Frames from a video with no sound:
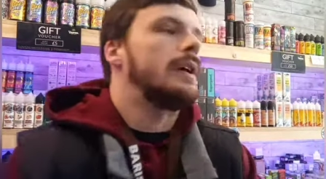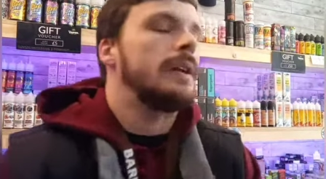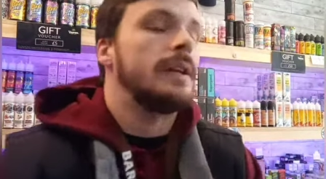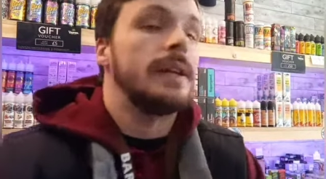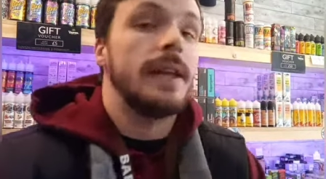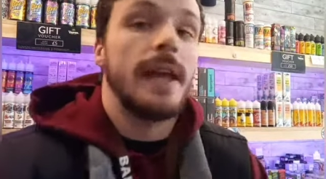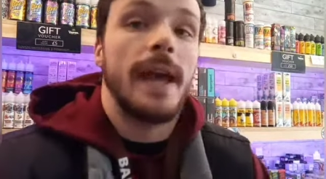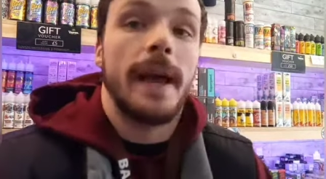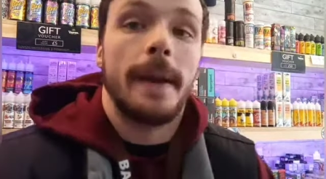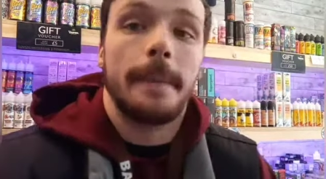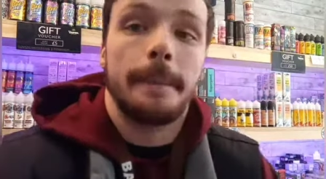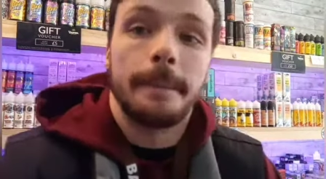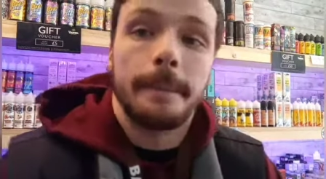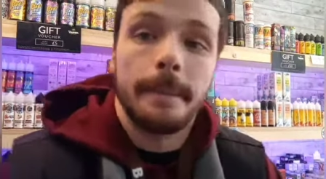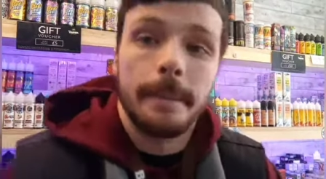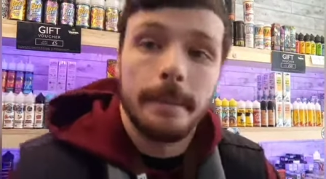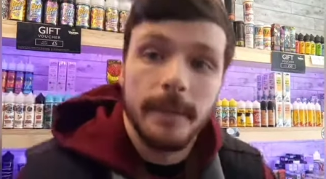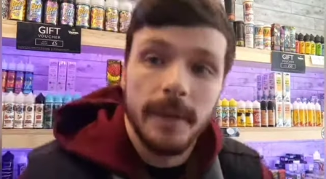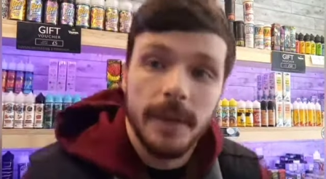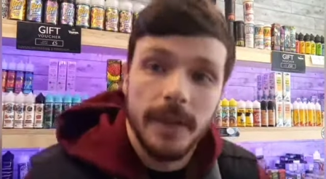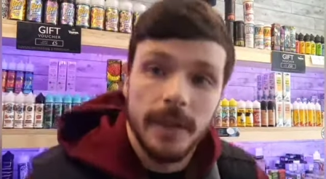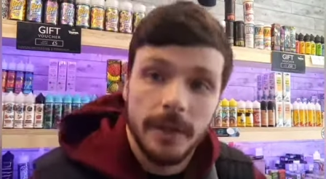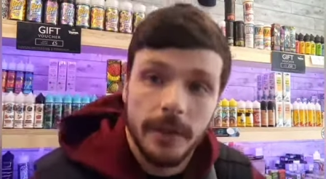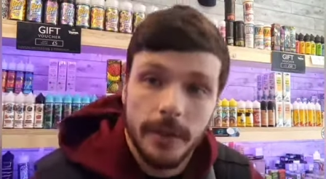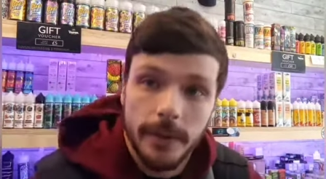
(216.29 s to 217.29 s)
yeah,
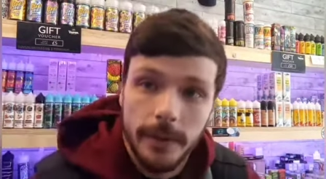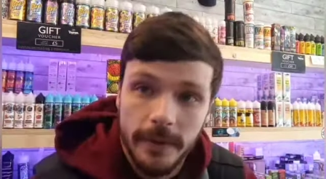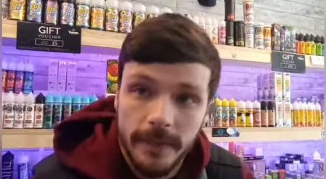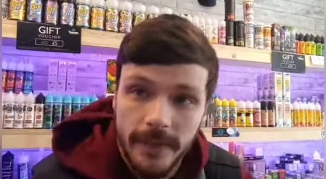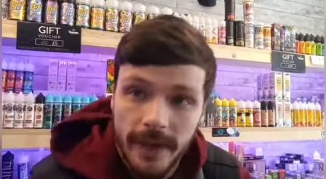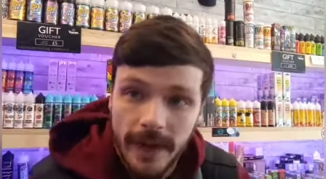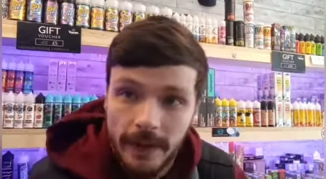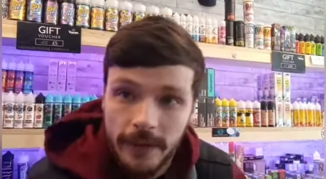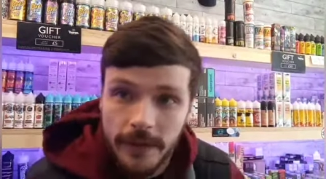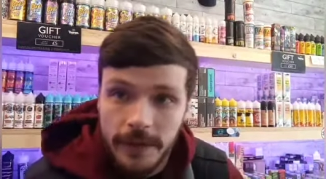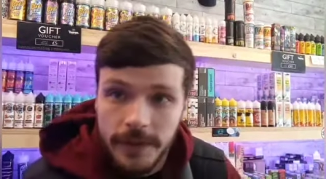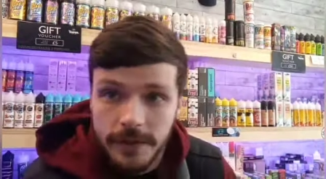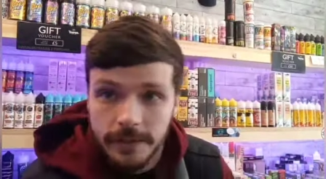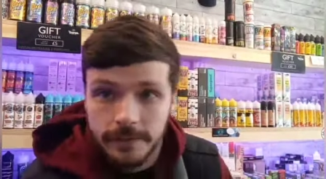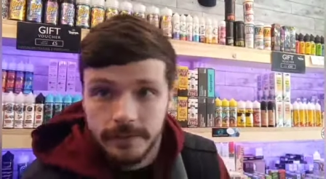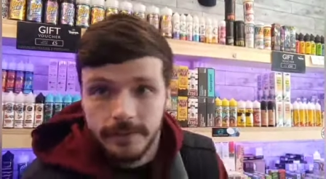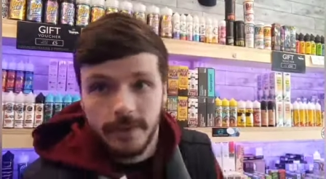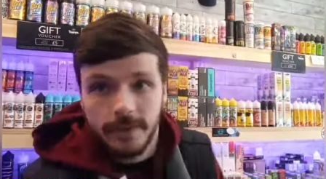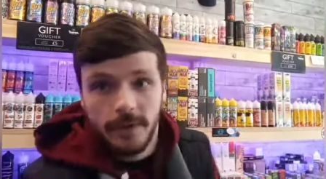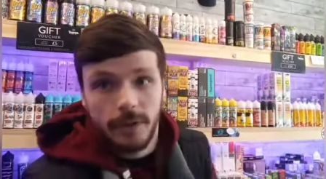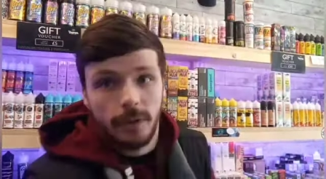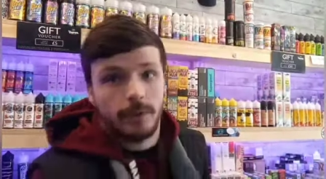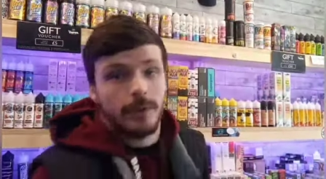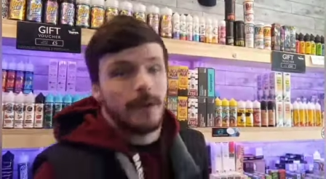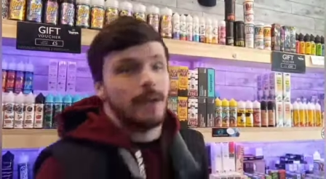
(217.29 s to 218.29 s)
with the coronavirus,
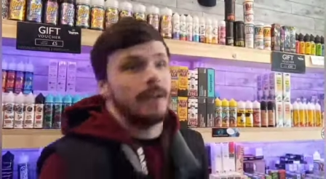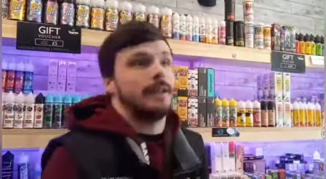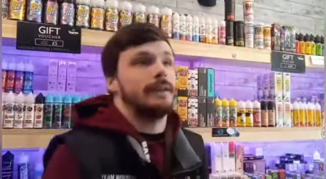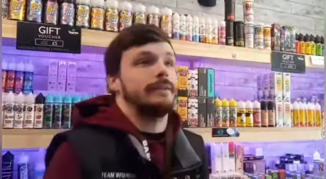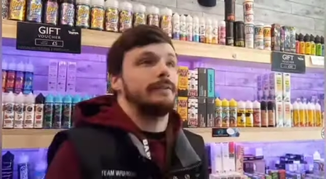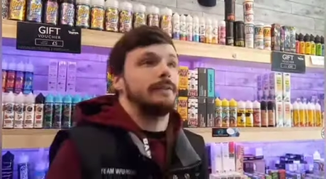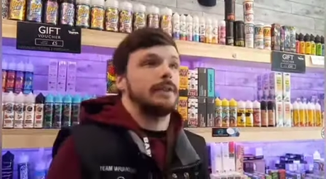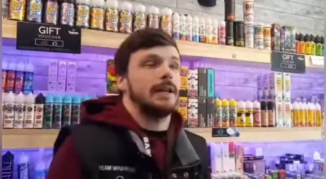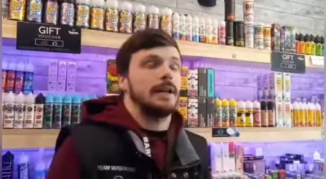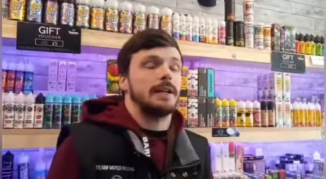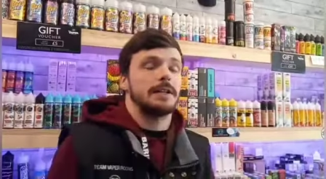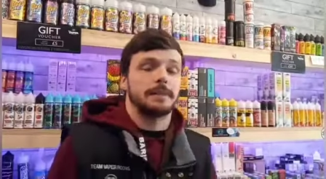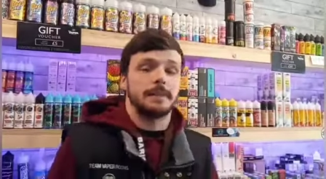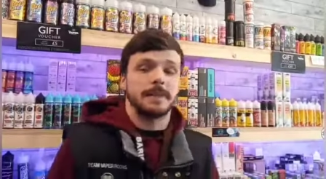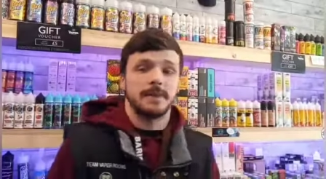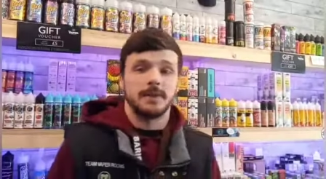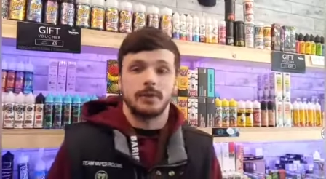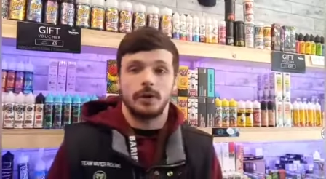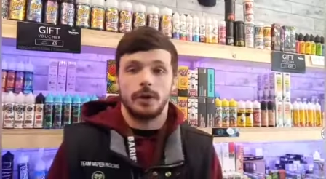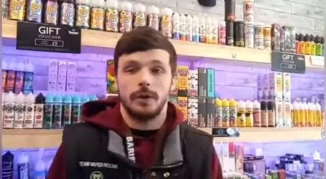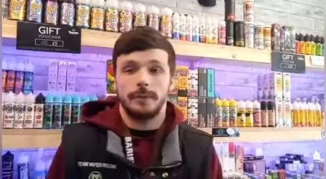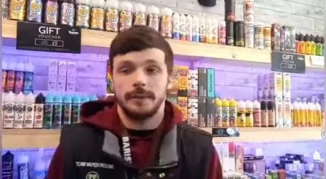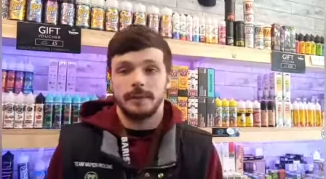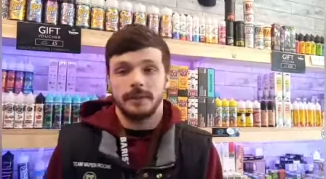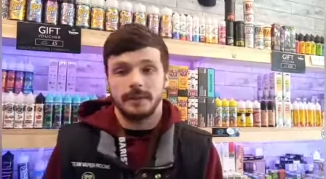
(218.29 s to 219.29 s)
the threat level has been
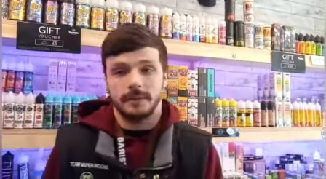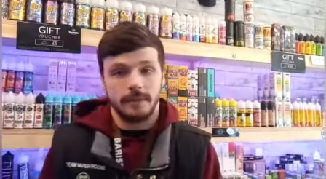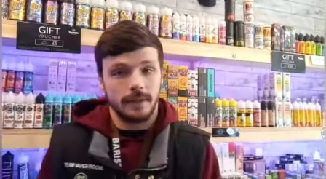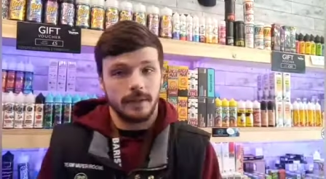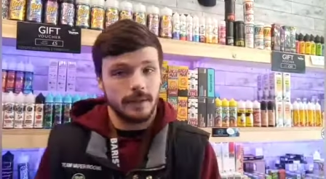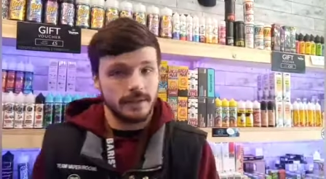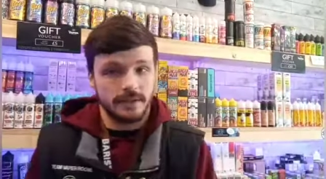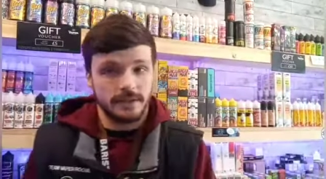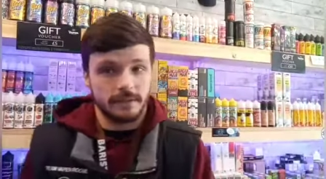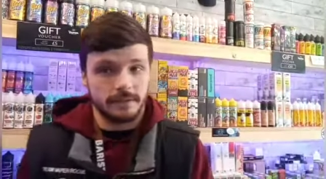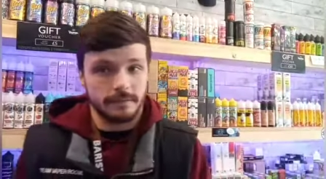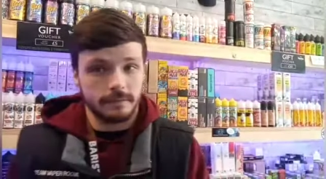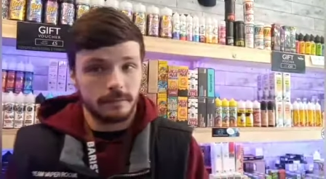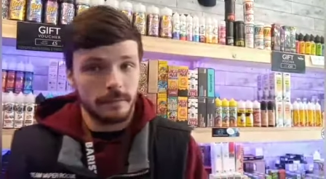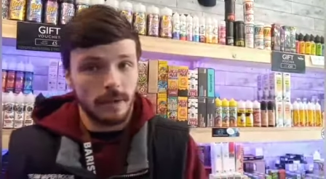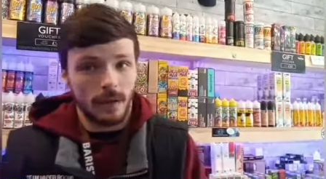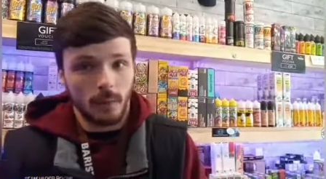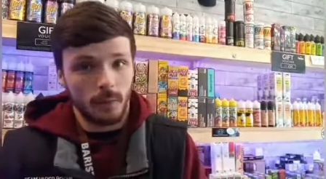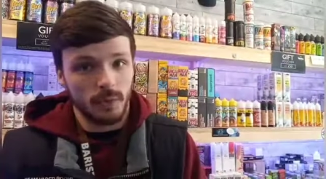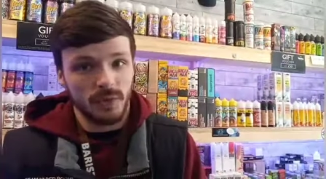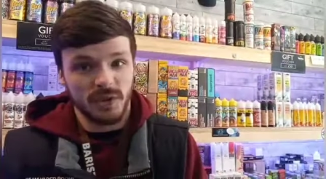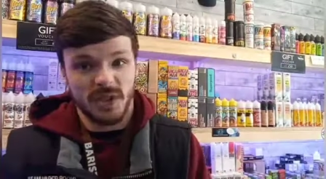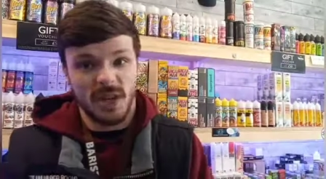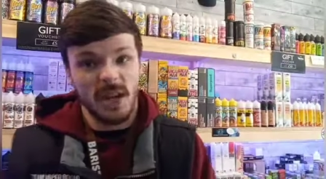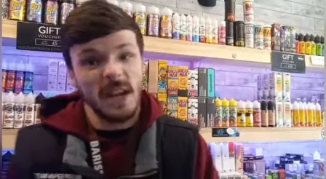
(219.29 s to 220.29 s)
dropped. As a, I
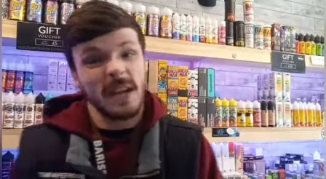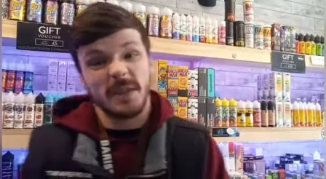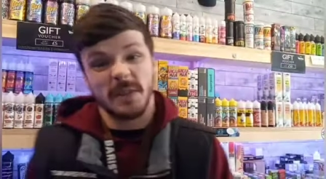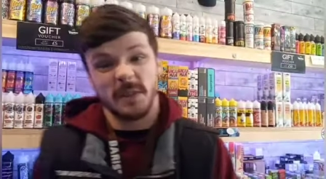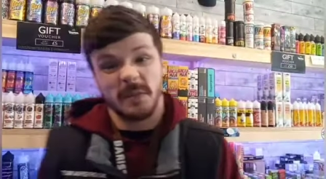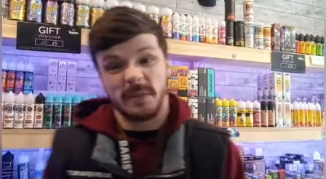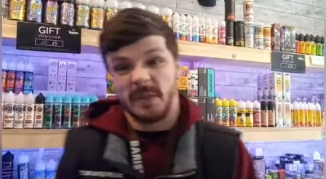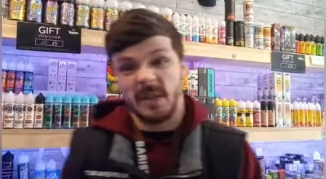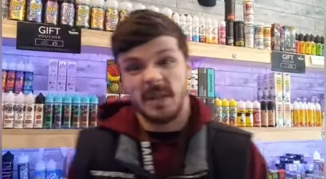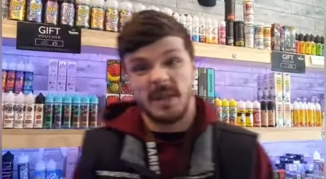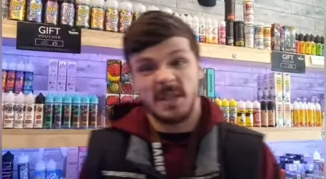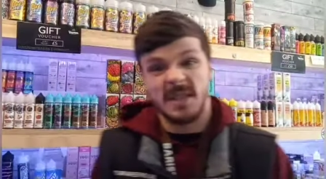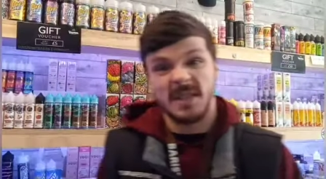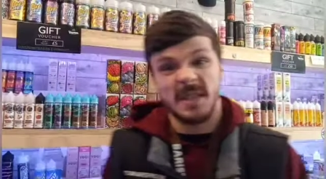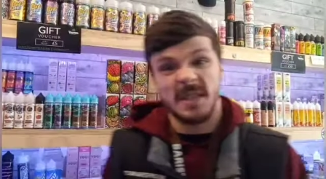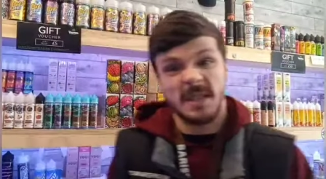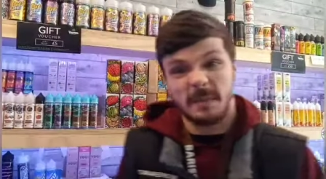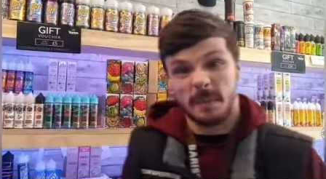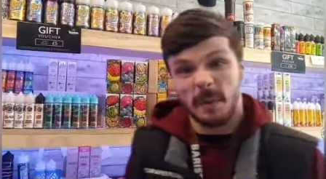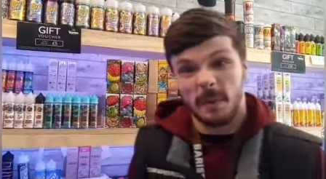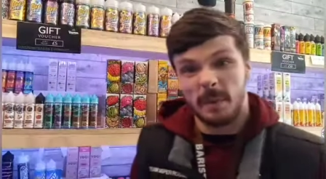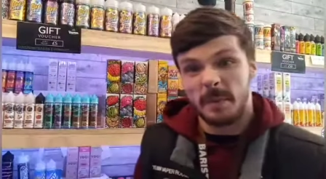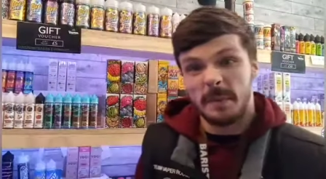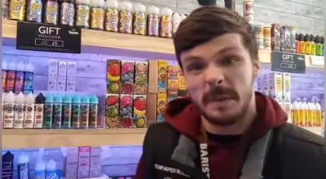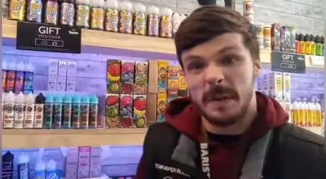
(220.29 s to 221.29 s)
wouldn't say as of recent, it's
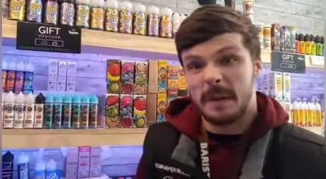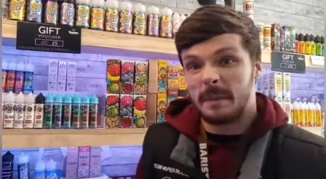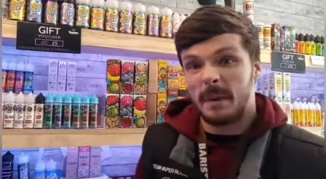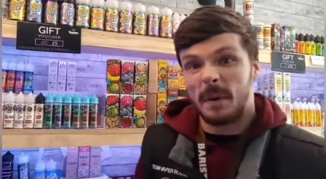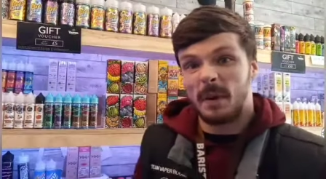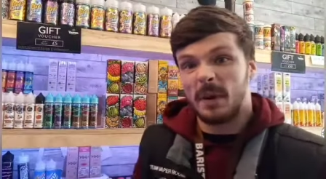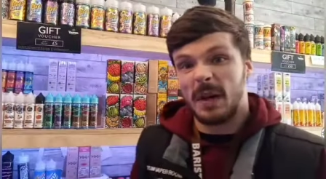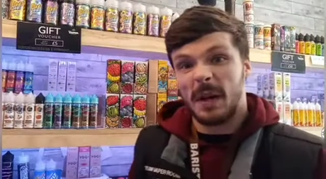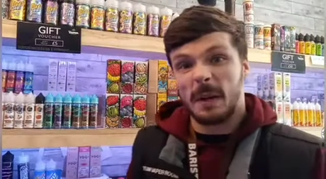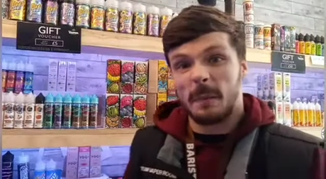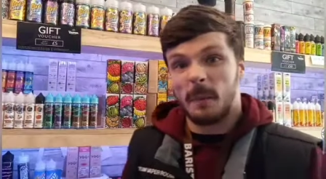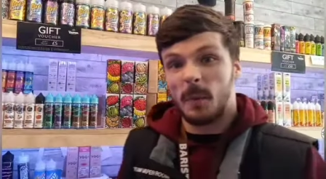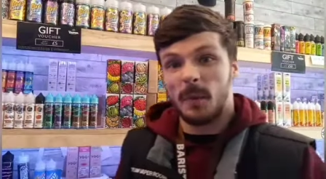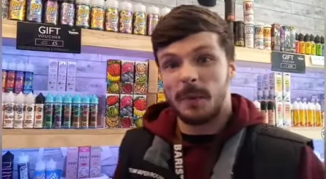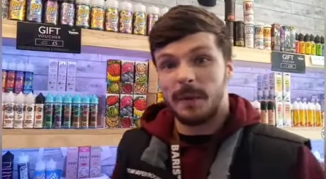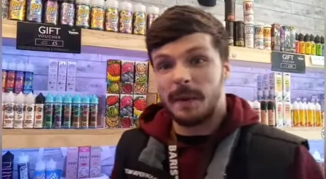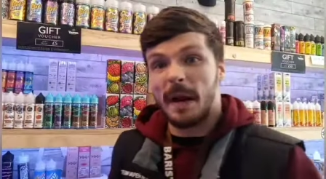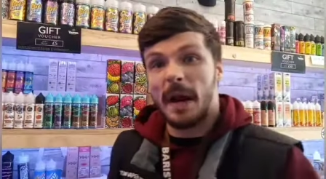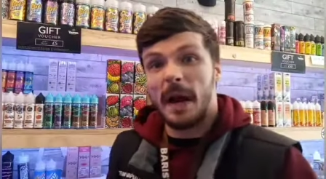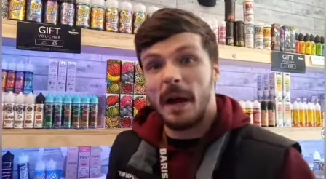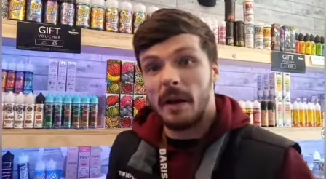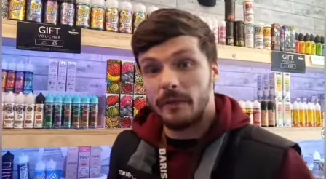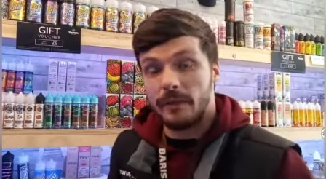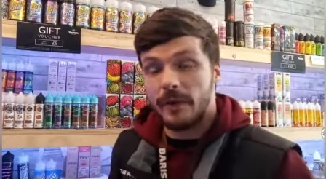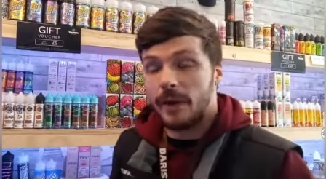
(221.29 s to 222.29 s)
probably been about like a month and a
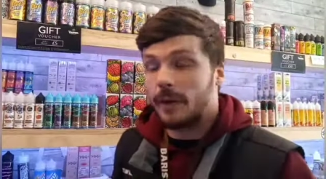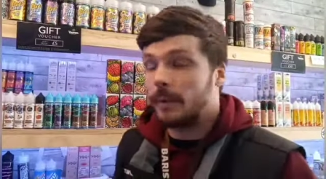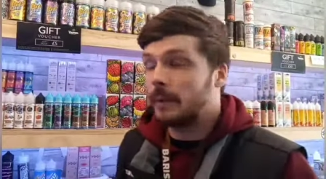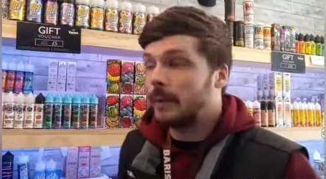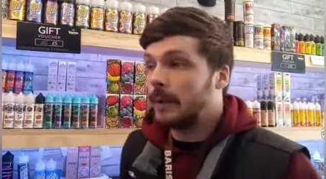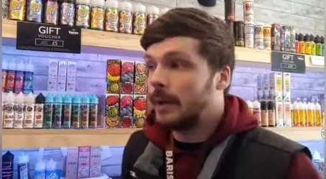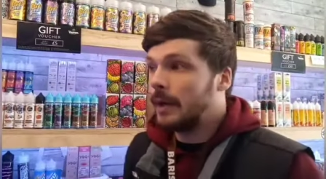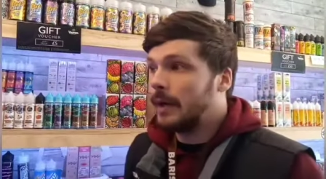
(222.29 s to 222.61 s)
half now.